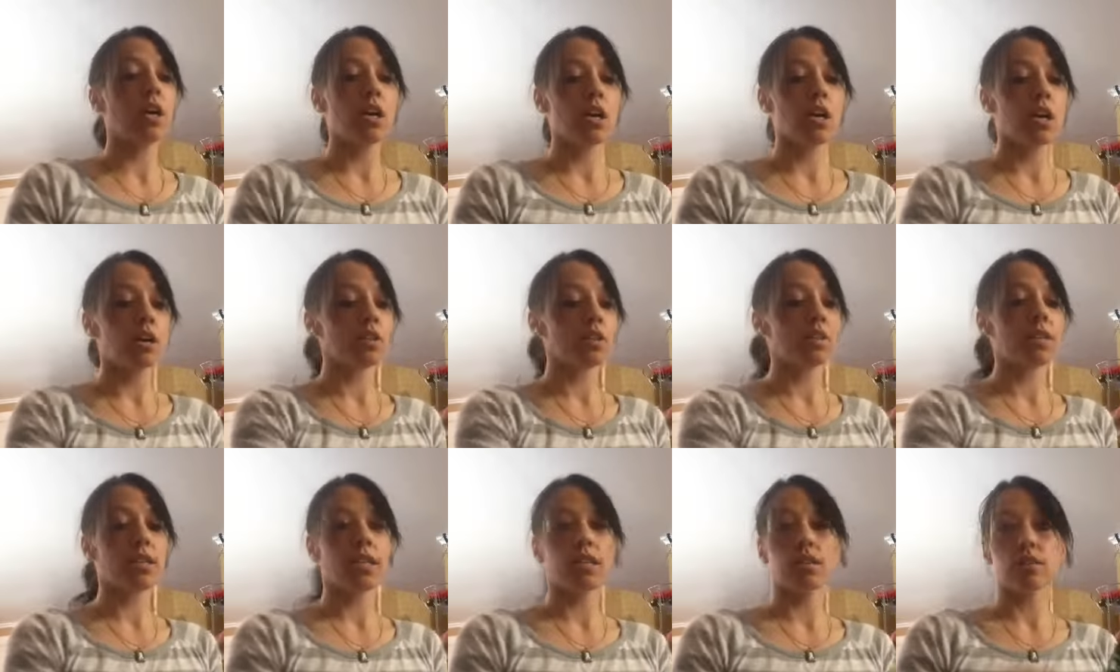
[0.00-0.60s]
I
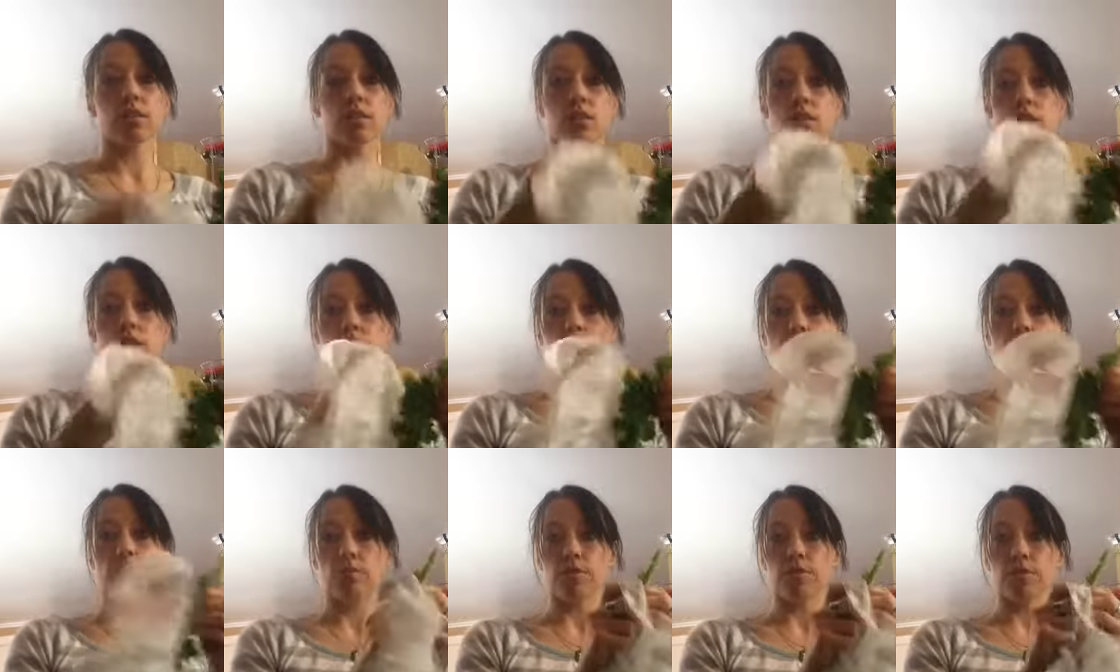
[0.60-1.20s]
just took the
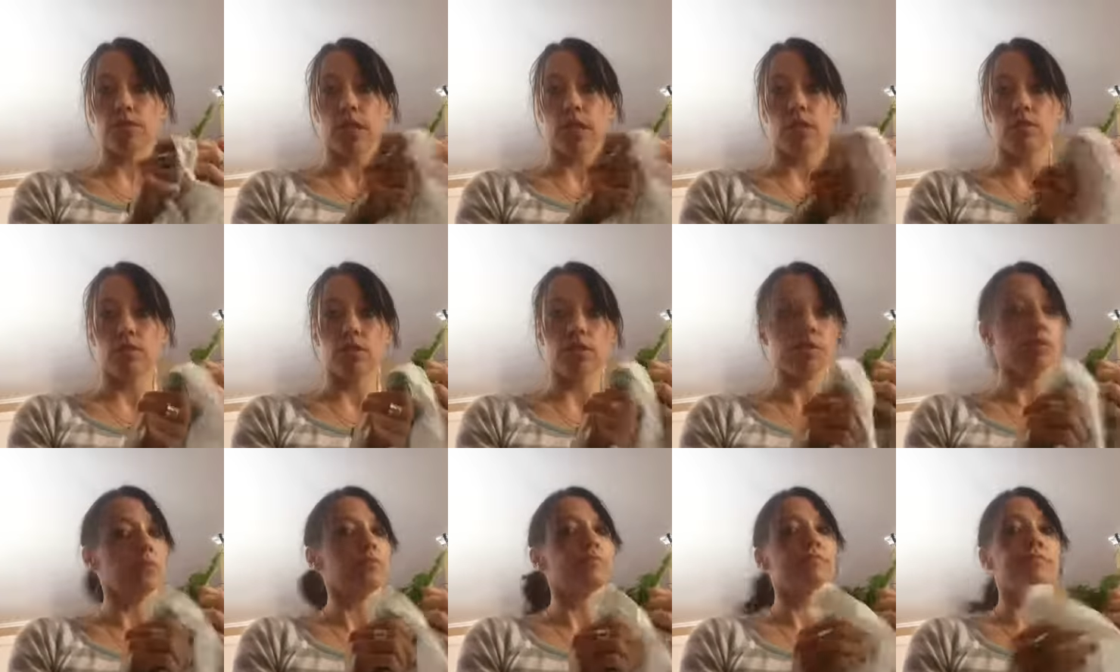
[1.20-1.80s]
paper towel
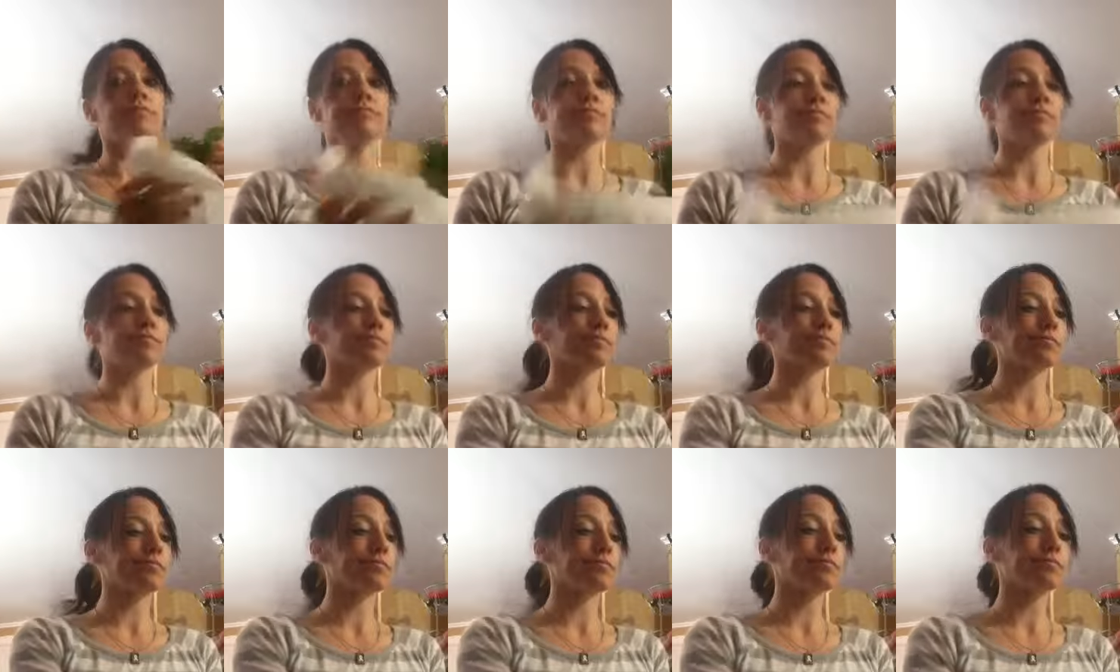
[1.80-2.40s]
and
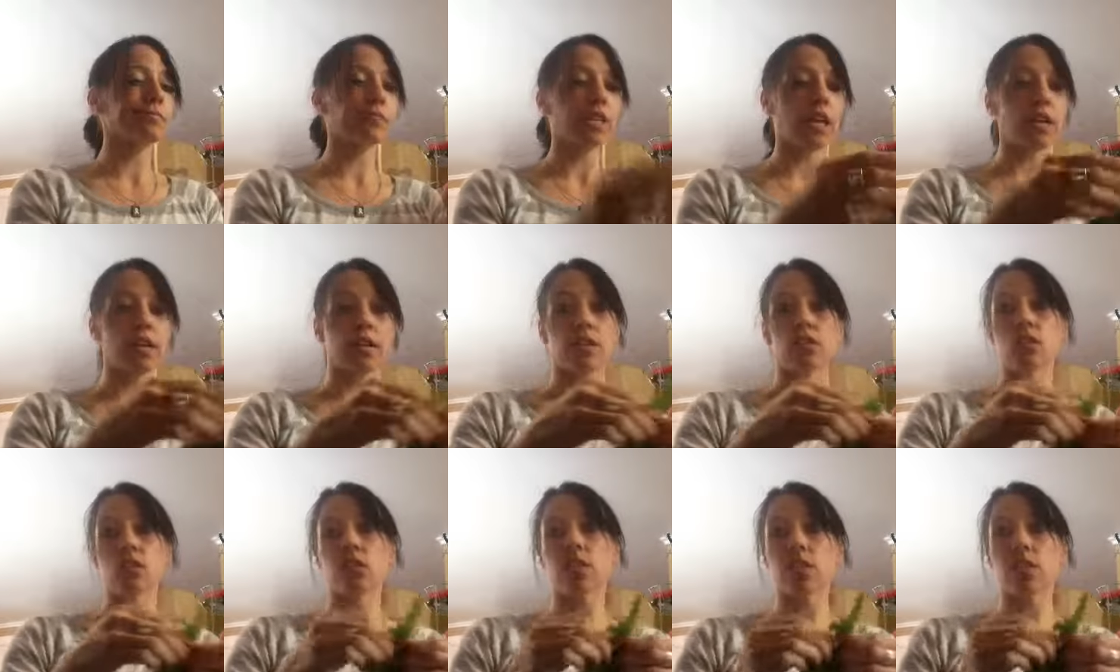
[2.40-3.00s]
got it
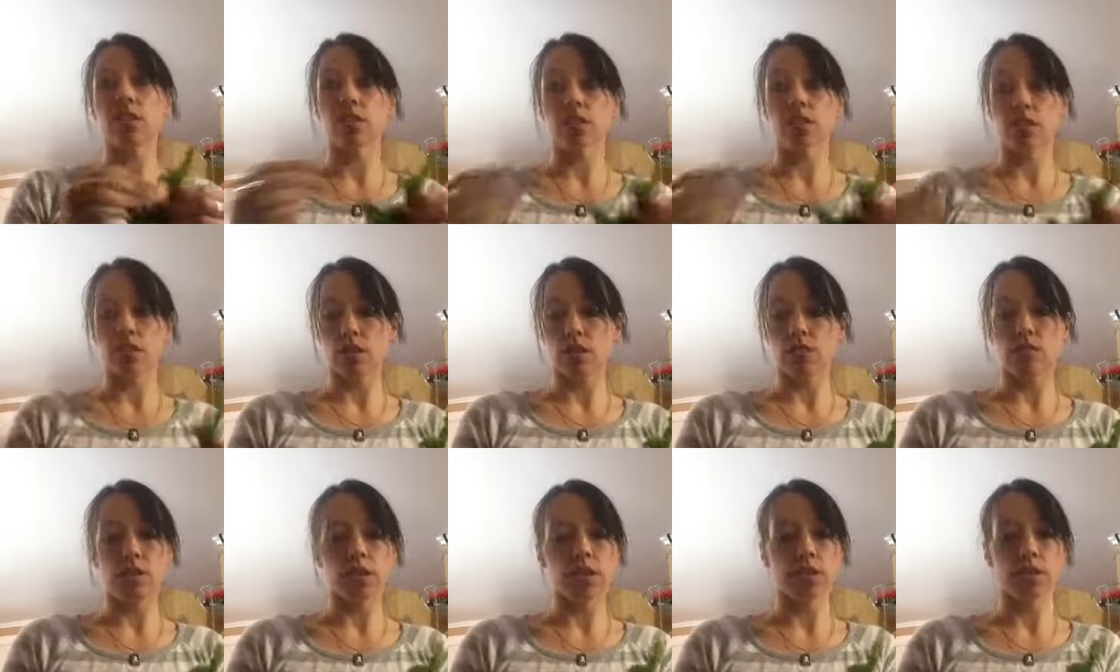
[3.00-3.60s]
dry because you
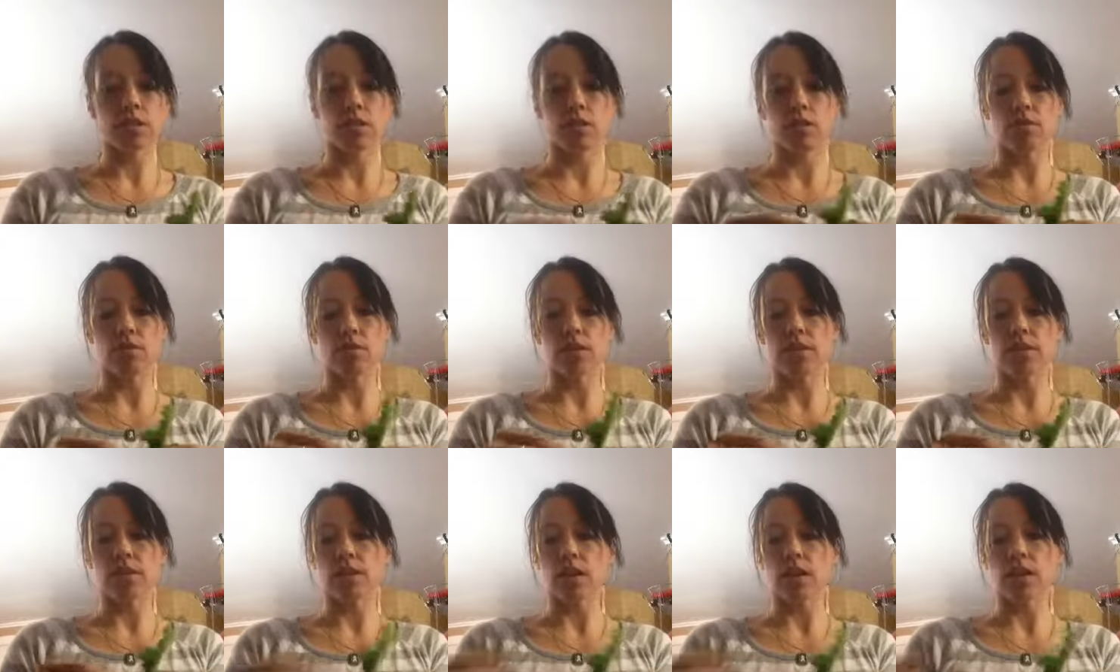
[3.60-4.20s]
don't want it soaked.
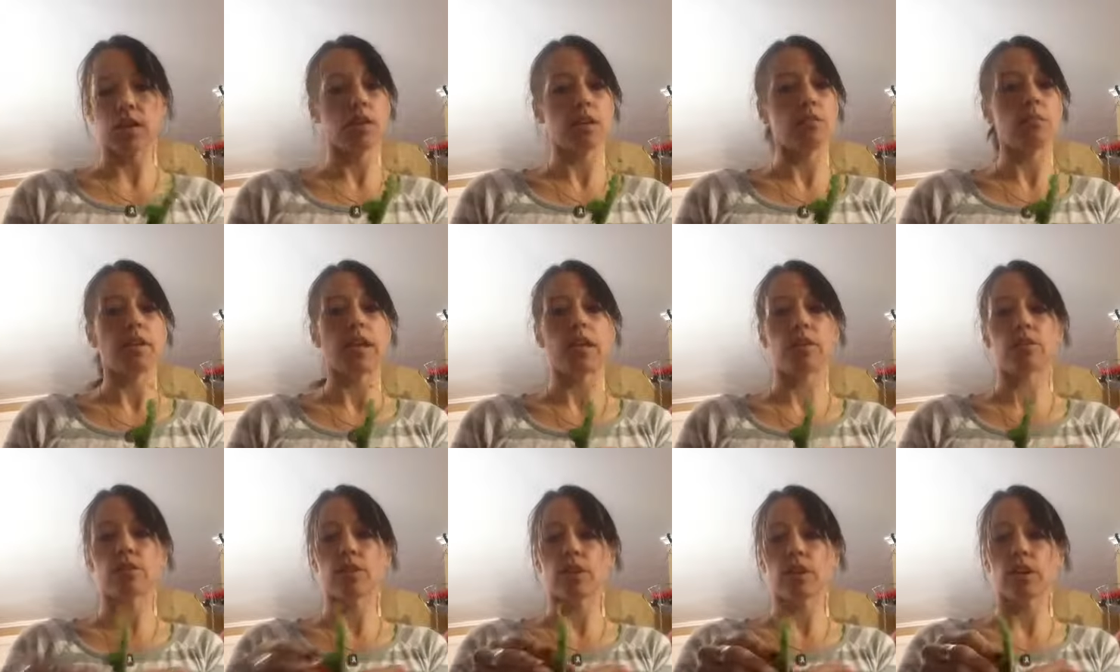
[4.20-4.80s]
It's not going to
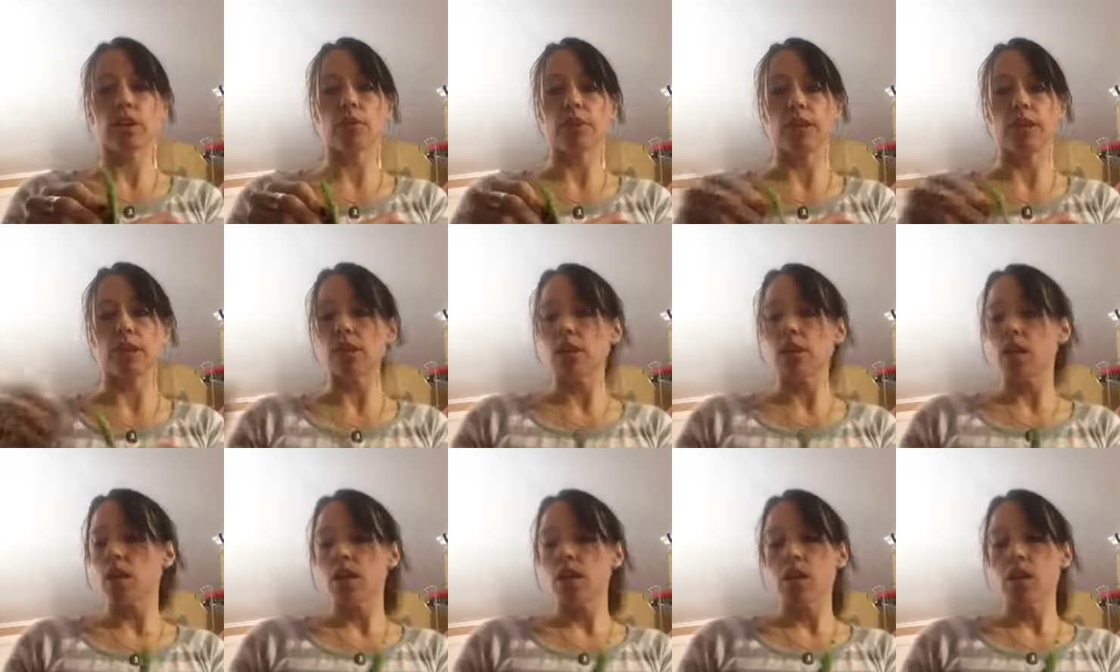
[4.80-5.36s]
bake very well.